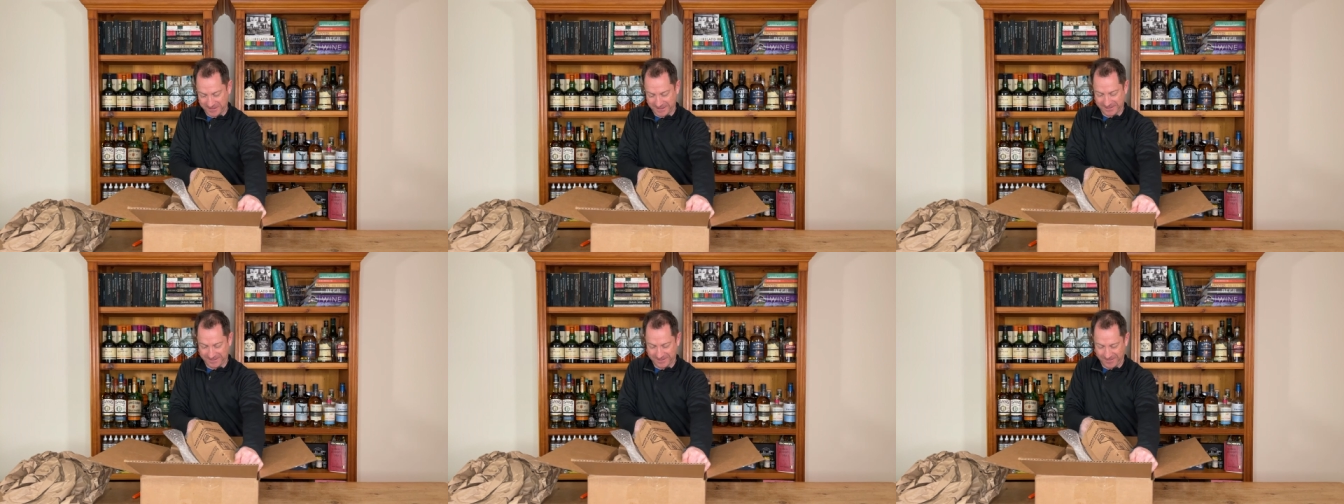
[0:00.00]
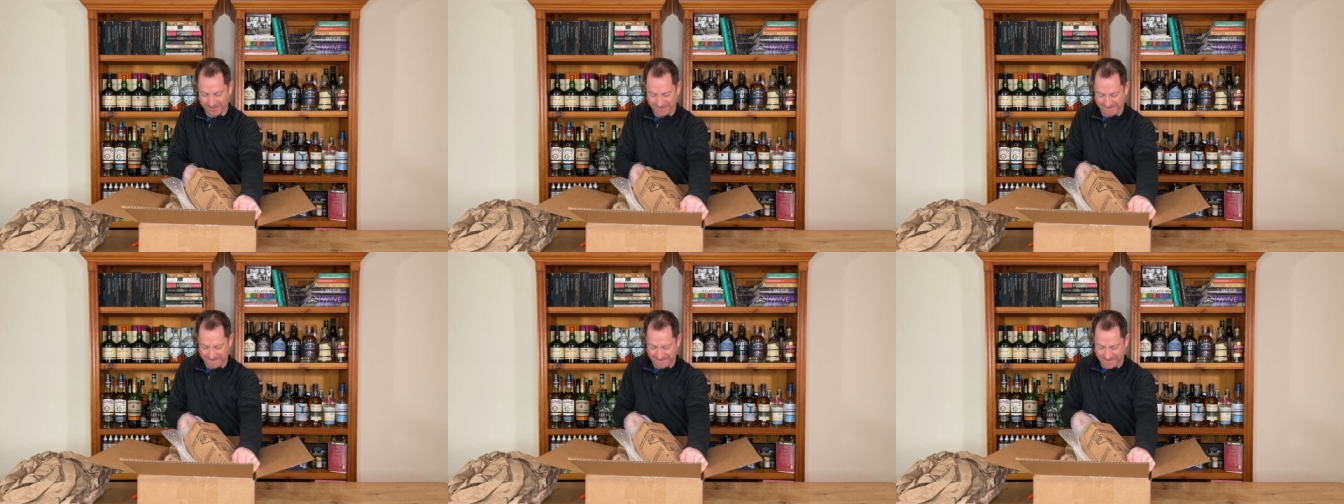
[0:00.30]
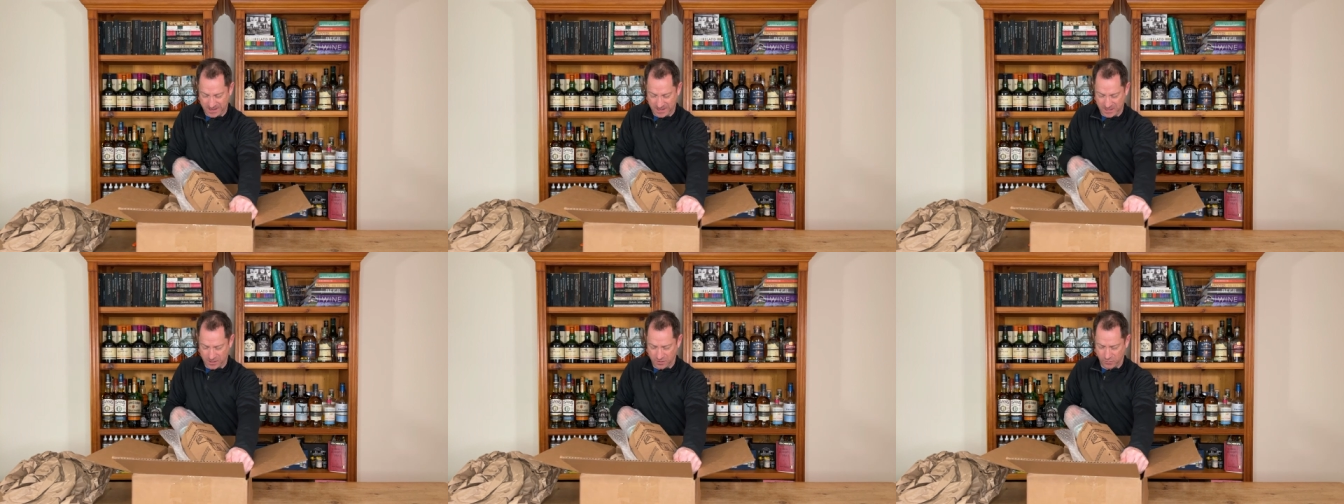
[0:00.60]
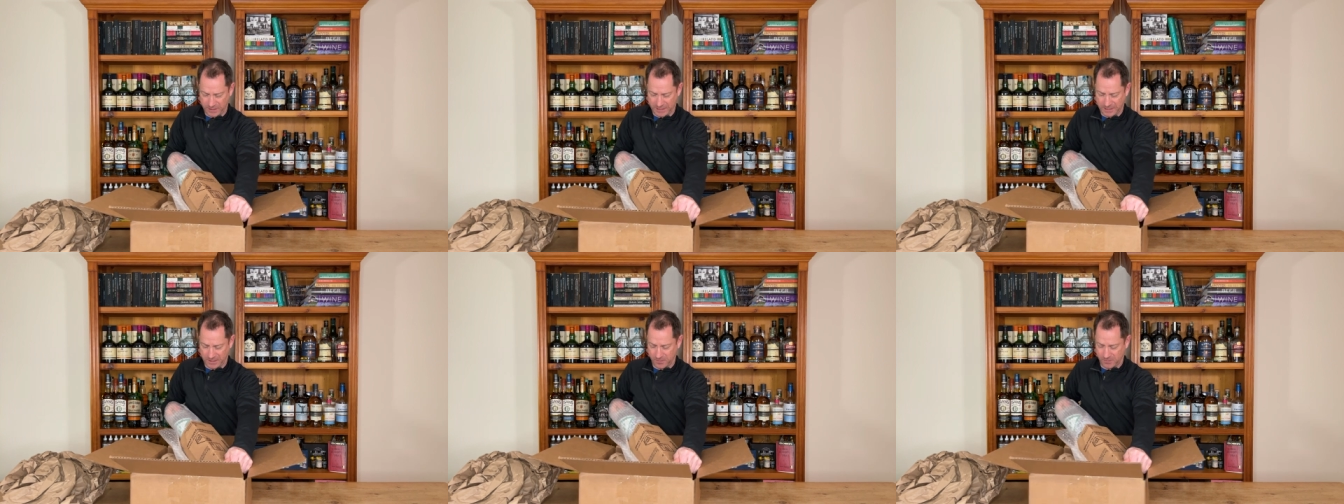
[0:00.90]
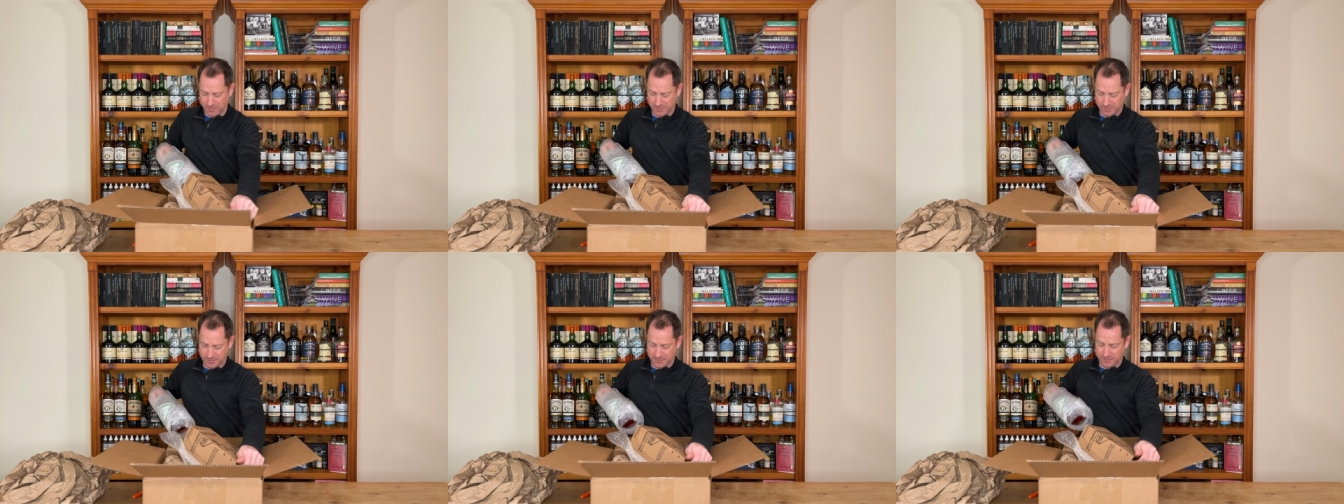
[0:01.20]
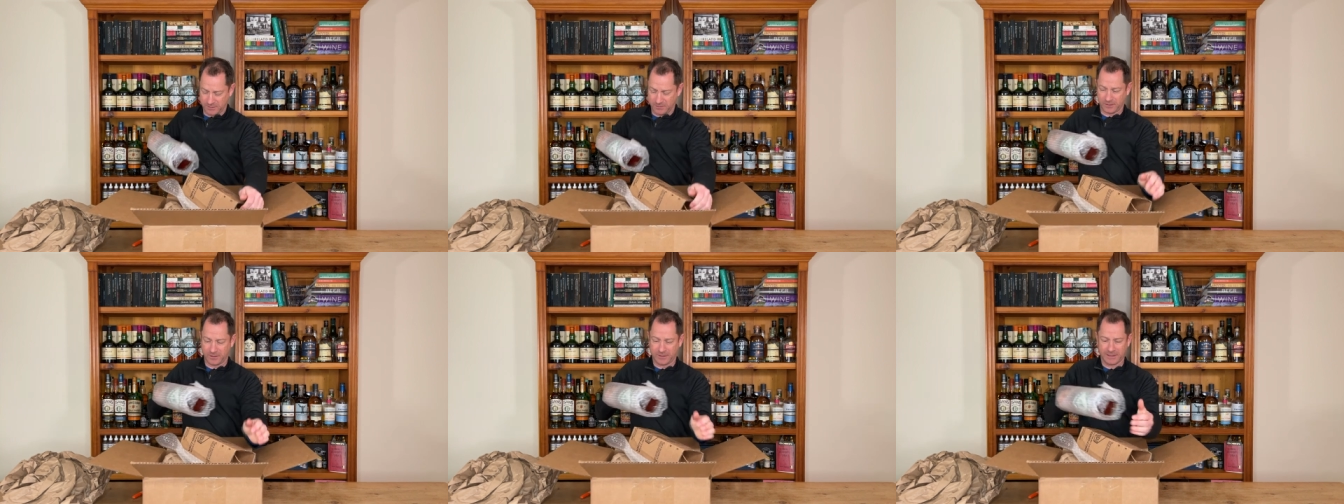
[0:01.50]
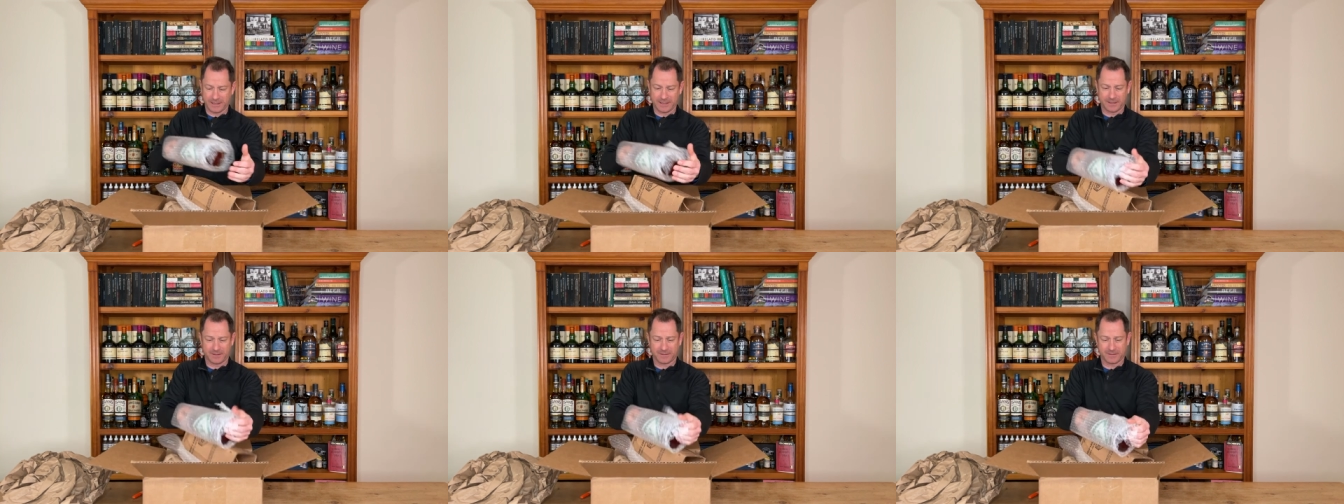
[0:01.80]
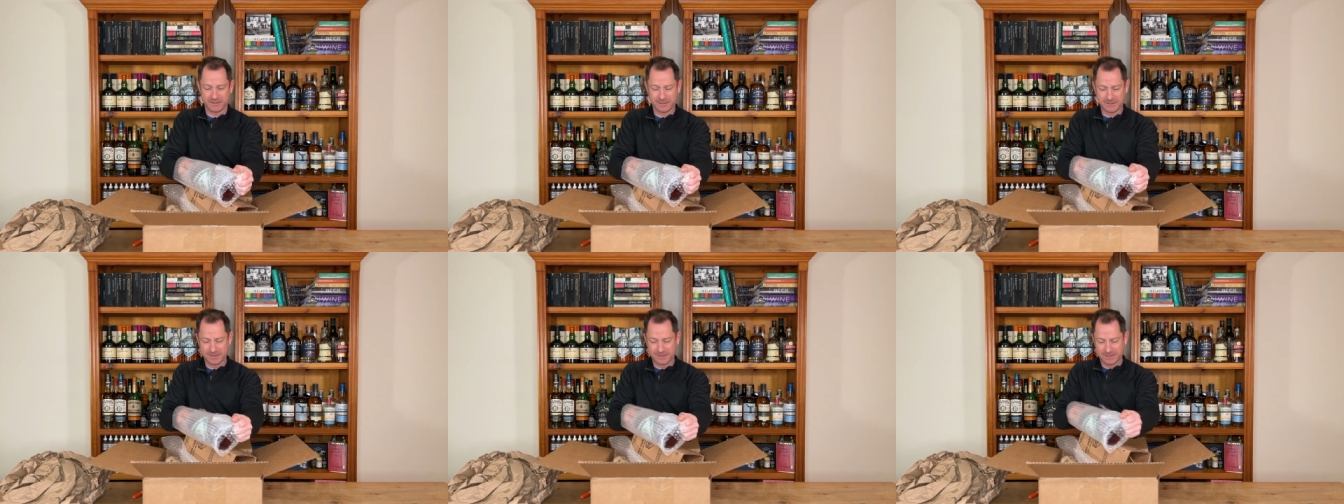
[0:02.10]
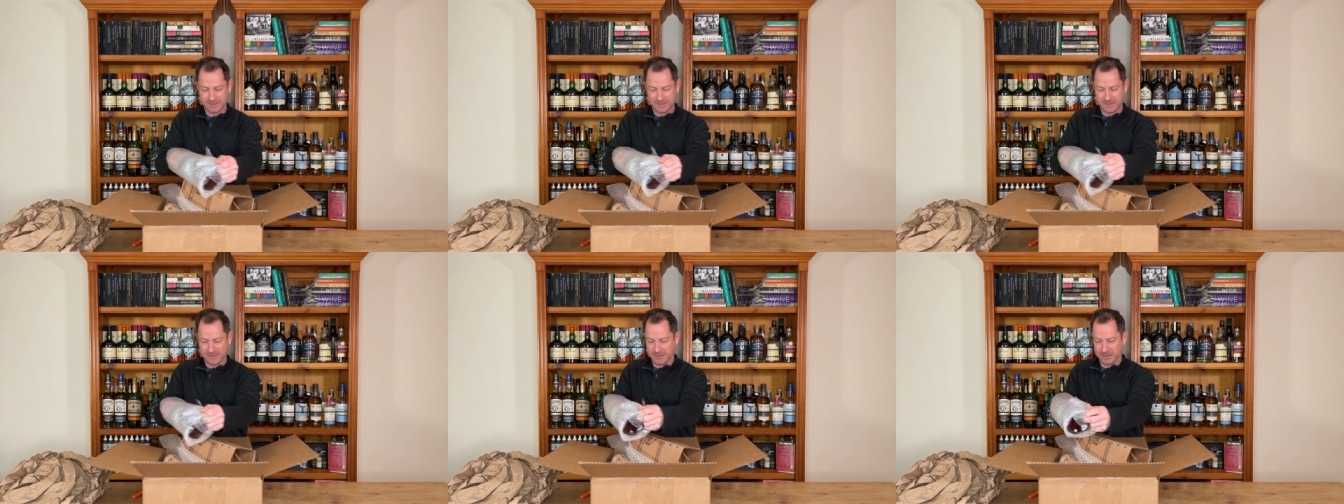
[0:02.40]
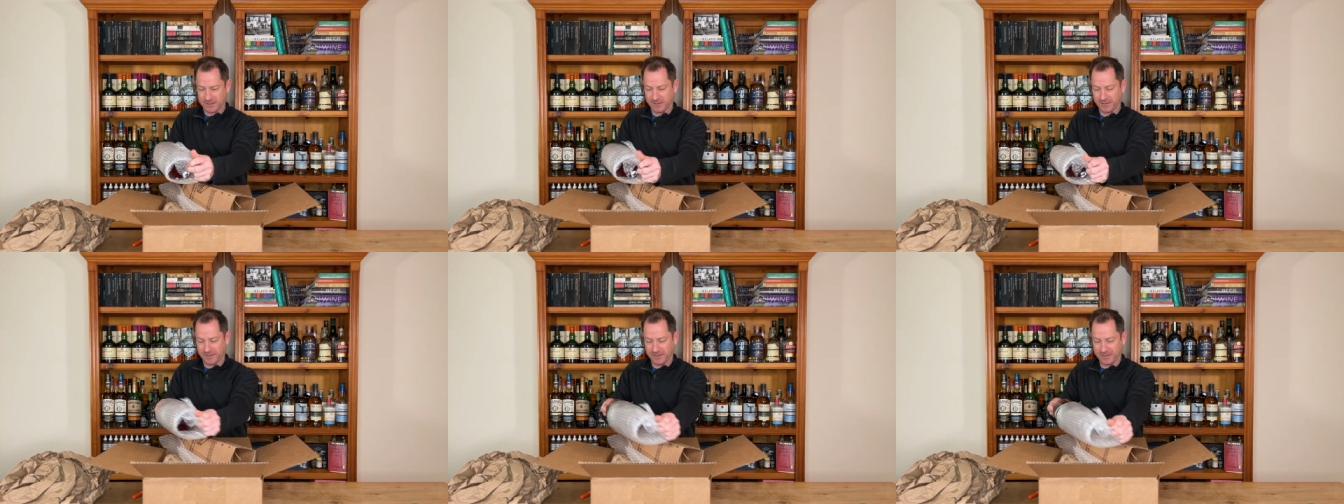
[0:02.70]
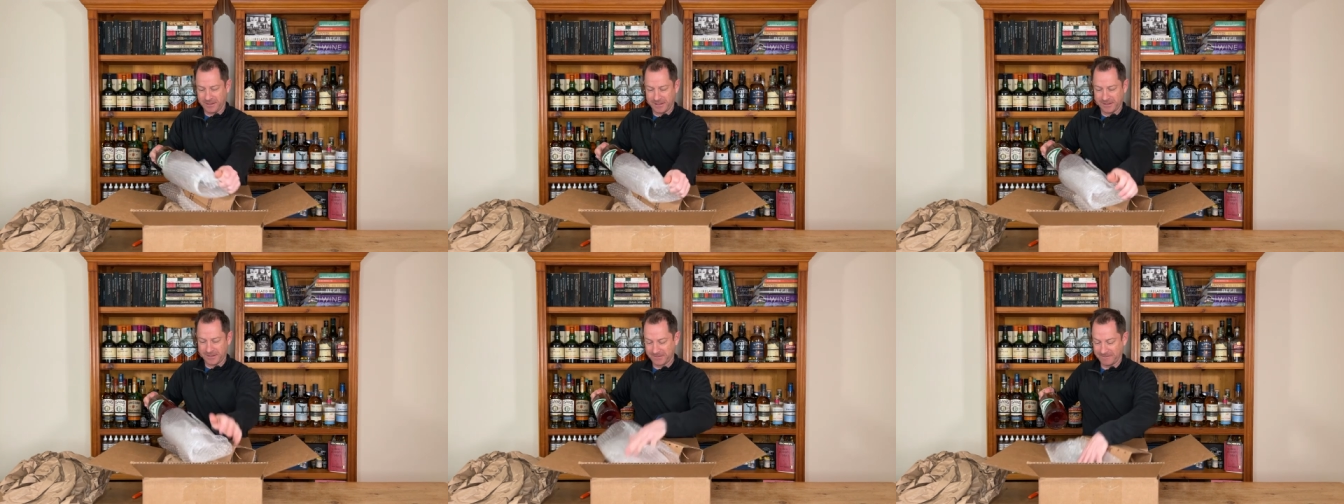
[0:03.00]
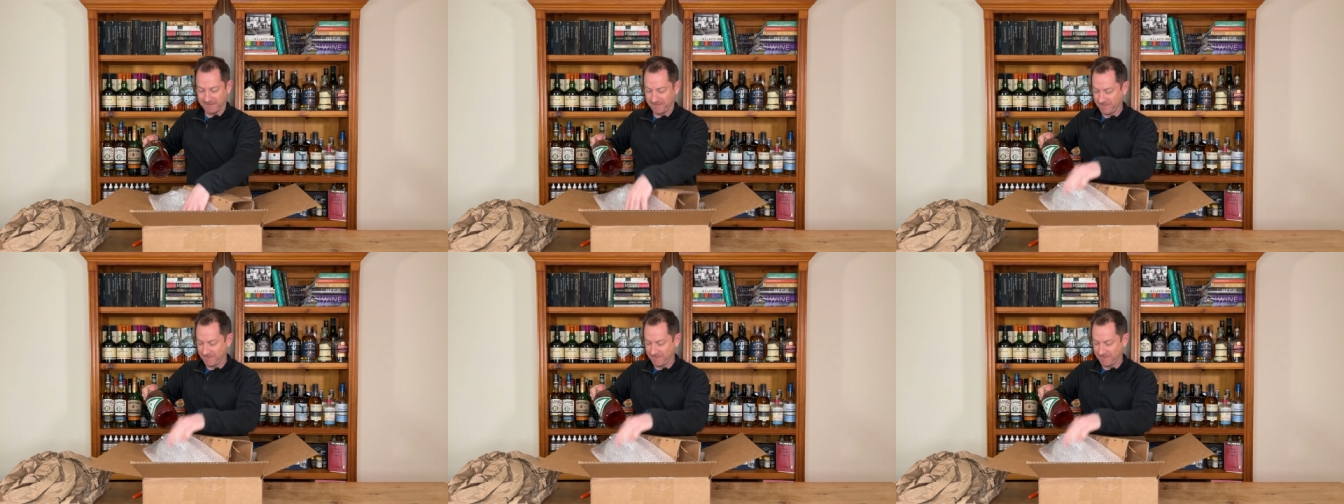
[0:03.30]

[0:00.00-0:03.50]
the bar uh, earlier uh, in the week and opened it with